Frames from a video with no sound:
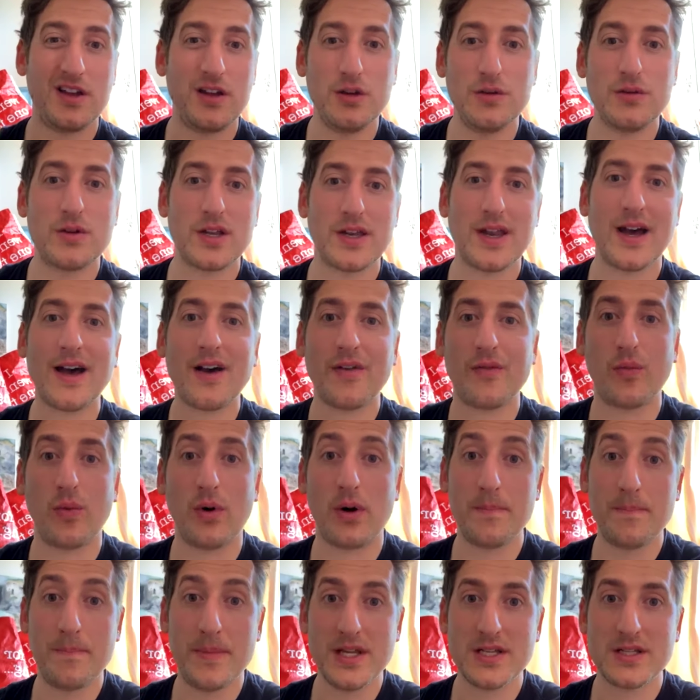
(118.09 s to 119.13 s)
like who can have
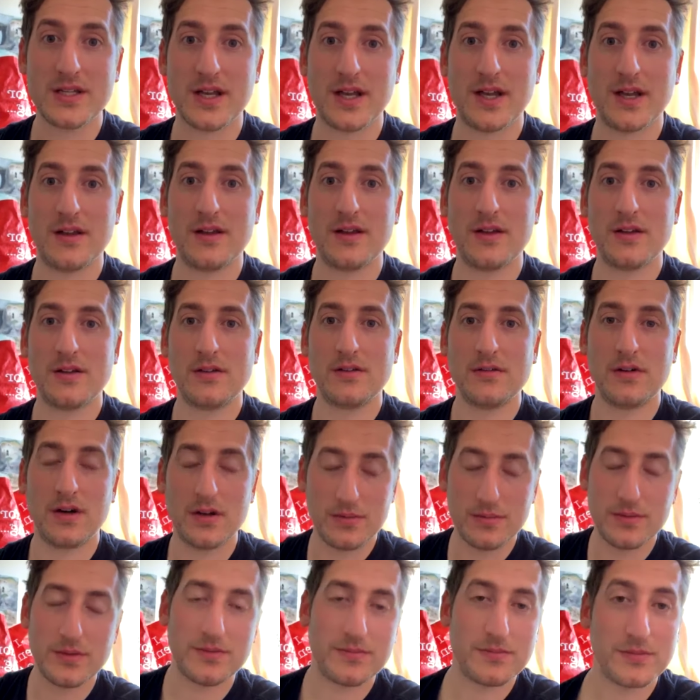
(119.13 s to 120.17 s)
one biscuit?
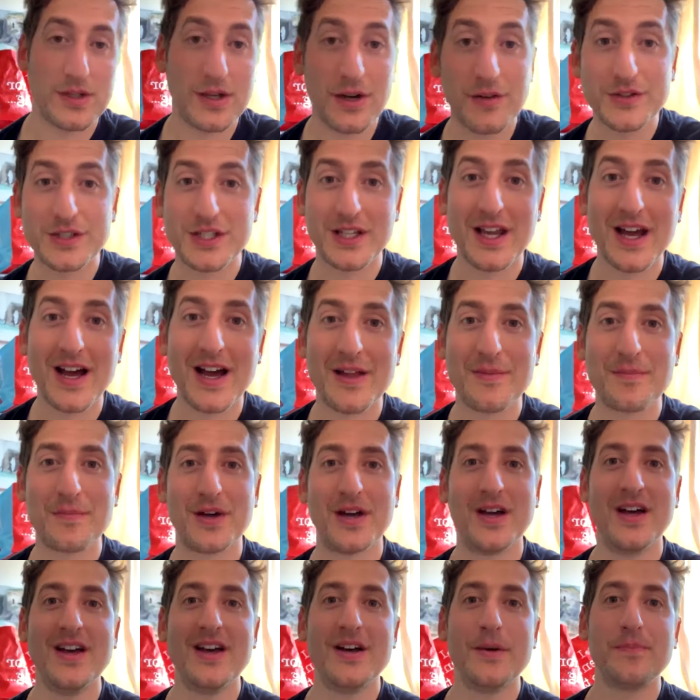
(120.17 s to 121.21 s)
Like, we obviously can,
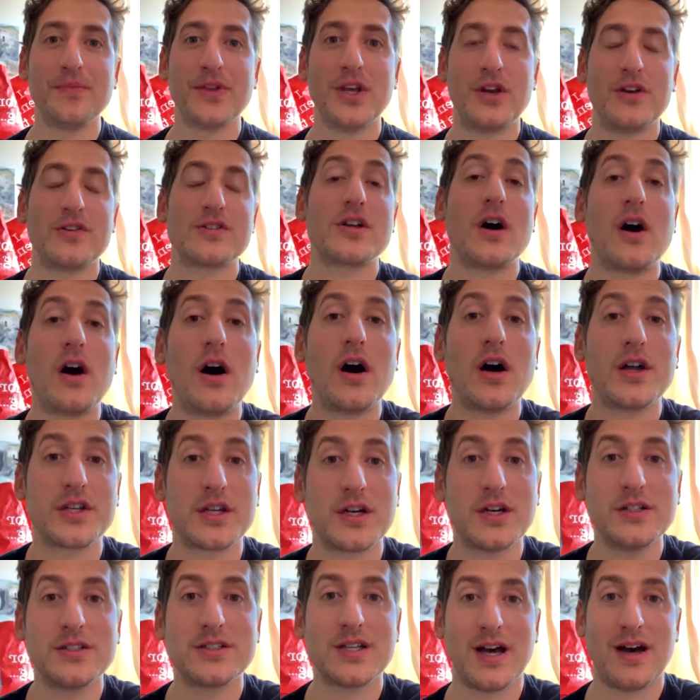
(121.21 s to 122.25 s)
but, you know, it's
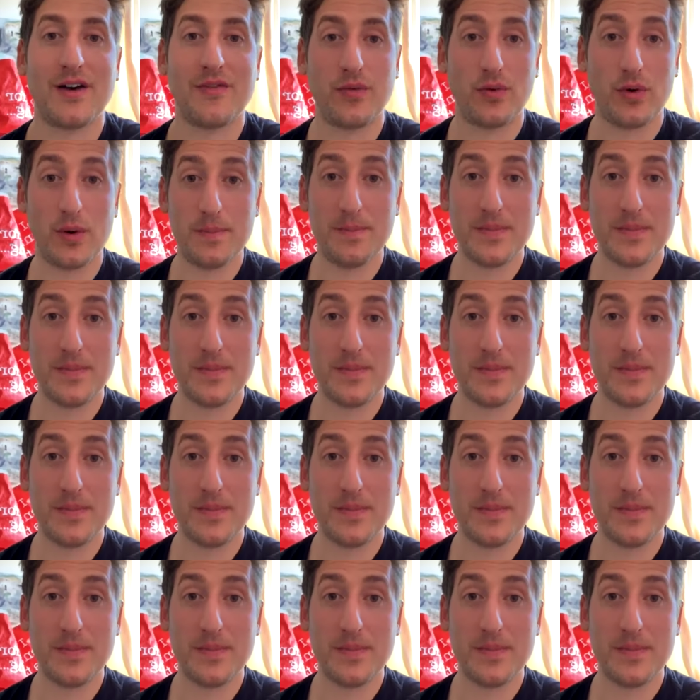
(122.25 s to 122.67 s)
harder to have